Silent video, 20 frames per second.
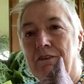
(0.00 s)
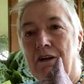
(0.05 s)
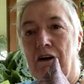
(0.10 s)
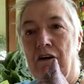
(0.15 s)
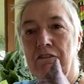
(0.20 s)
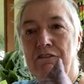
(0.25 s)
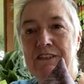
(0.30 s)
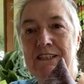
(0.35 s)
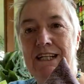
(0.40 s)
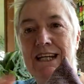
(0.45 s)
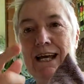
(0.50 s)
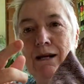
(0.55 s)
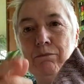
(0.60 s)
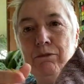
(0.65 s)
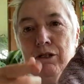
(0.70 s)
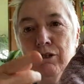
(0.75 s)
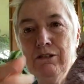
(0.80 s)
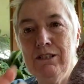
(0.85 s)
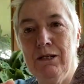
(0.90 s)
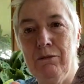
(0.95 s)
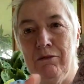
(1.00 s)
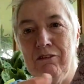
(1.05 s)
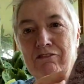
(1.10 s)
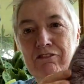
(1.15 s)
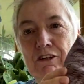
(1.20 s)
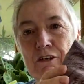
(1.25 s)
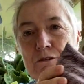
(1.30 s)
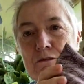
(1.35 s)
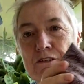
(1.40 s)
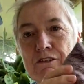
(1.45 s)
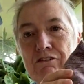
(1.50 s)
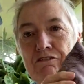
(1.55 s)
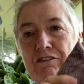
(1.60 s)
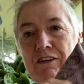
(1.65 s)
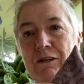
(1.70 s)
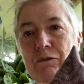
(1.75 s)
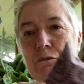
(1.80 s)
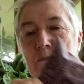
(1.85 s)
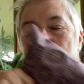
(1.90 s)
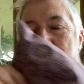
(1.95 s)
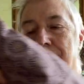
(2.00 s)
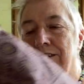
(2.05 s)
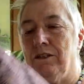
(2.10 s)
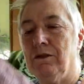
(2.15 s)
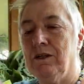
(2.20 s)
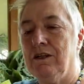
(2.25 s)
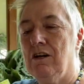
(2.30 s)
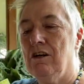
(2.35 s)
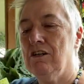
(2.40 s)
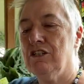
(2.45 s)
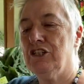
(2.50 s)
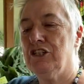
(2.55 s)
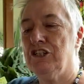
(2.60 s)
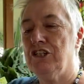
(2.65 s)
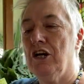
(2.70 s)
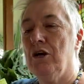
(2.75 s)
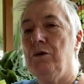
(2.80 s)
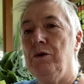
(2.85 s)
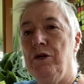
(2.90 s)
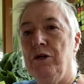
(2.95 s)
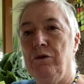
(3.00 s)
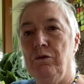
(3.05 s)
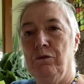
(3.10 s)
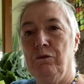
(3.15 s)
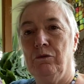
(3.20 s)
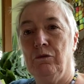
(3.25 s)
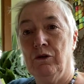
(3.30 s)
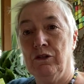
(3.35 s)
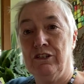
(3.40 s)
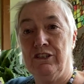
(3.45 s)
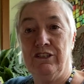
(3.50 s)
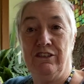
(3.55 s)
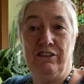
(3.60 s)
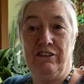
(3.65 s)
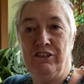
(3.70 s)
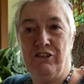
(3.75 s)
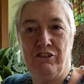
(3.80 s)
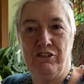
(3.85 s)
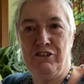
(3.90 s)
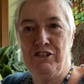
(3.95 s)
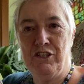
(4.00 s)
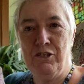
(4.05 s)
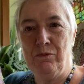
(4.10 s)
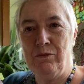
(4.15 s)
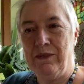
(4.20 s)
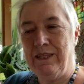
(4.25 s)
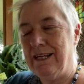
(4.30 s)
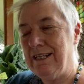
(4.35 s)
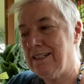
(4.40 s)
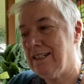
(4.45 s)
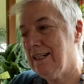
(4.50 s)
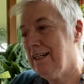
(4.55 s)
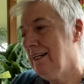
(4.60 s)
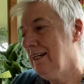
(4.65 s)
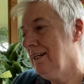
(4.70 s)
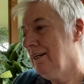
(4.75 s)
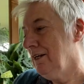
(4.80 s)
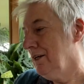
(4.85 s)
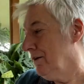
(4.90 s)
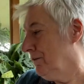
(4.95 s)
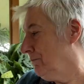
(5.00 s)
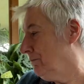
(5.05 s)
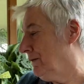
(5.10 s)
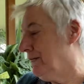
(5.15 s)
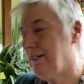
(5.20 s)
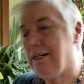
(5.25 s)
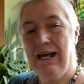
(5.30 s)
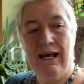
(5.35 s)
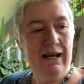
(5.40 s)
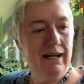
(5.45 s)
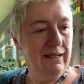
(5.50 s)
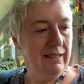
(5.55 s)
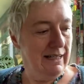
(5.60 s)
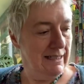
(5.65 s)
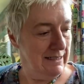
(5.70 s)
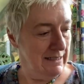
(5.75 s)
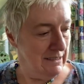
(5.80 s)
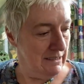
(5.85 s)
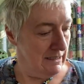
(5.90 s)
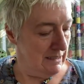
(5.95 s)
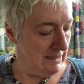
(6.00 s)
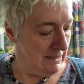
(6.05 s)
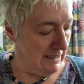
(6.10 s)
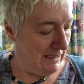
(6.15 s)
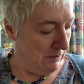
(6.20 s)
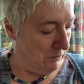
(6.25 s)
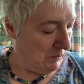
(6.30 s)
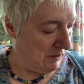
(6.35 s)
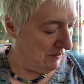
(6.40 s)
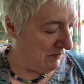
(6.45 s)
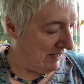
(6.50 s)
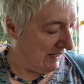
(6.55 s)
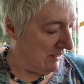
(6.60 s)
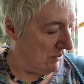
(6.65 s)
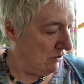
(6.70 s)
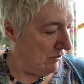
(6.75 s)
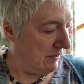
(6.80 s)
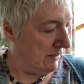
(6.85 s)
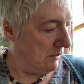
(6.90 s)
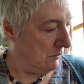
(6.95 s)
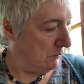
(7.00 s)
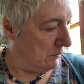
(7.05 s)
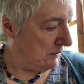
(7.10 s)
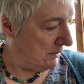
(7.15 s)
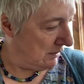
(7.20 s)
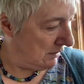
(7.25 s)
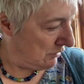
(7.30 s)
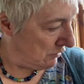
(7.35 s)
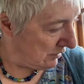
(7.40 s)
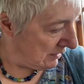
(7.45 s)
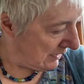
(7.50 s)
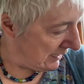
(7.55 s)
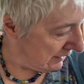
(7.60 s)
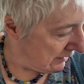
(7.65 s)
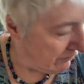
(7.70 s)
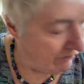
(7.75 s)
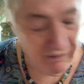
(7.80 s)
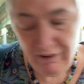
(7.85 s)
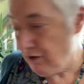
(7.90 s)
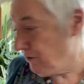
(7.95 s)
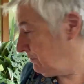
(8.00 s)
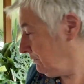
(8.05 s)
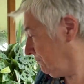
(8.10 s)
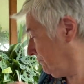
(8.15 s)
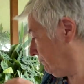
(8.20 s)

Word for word: obviously I'm using my phone to film with, so I can't show you what you could do with it. But uh, let's just see what have I got that would look like a phone.